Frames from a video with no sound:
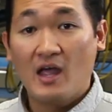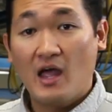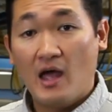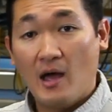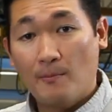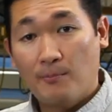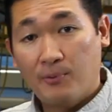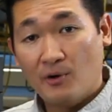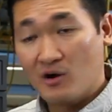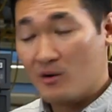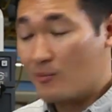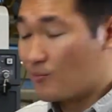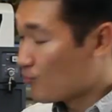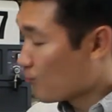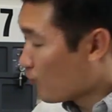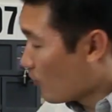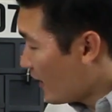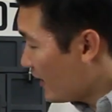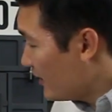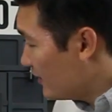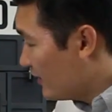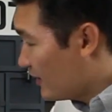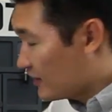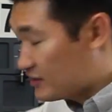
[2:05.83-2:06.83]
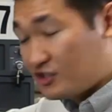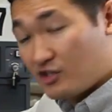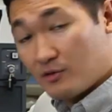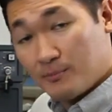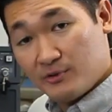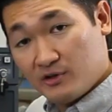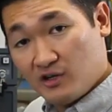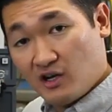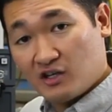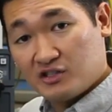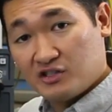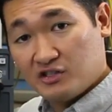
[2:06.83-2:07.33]
and put them right next to your
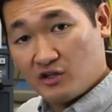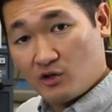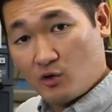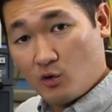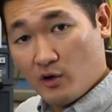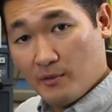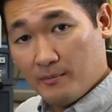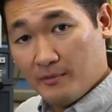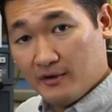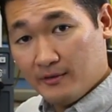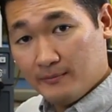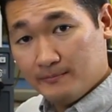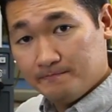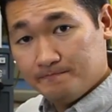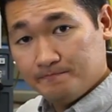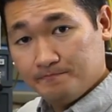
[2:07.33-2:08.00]
production equipment.